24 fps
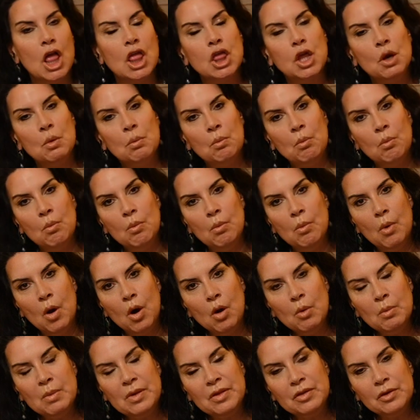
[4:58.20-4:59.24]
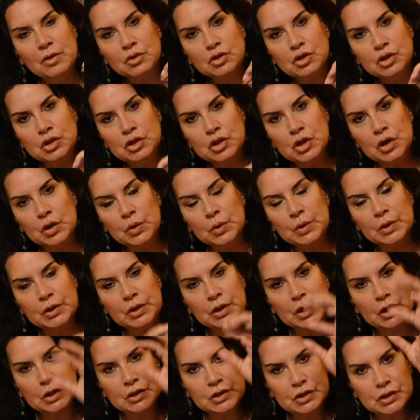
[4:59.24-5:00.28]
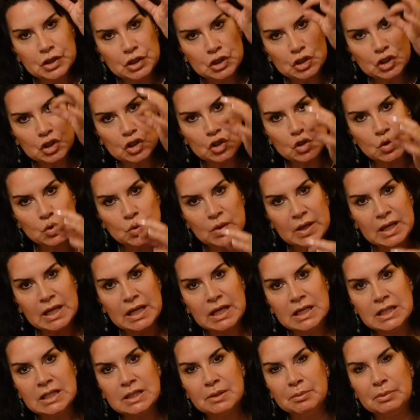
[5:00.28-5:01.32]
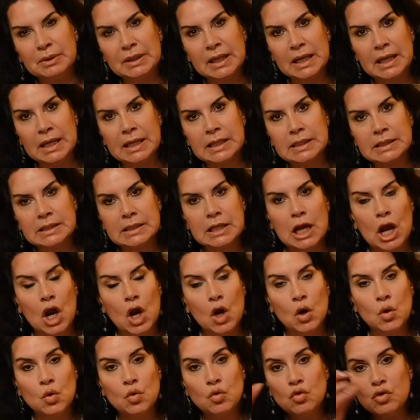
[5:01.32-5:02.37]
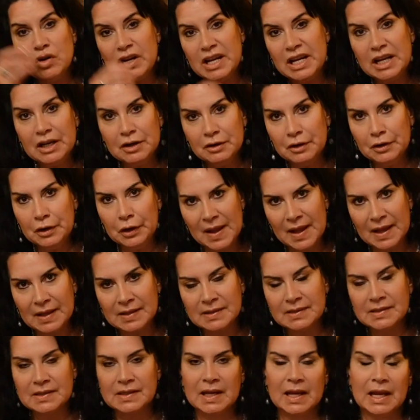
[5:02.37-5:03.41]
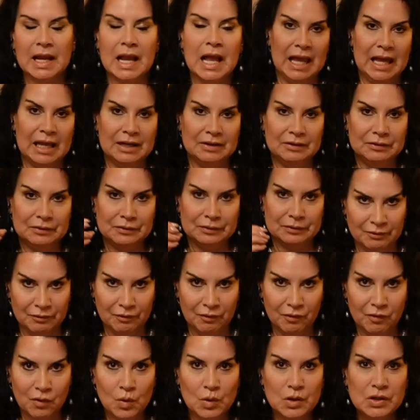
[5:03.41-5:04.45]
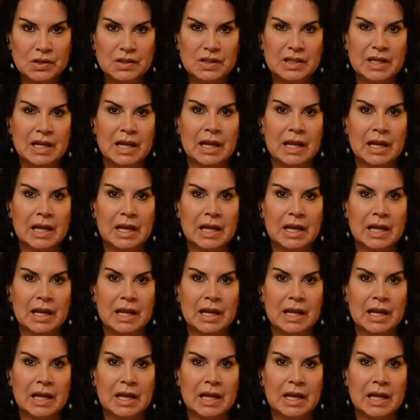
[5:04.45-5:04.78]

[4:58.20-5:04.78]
The moment those neurons string into place, re-enhancing, reinforcing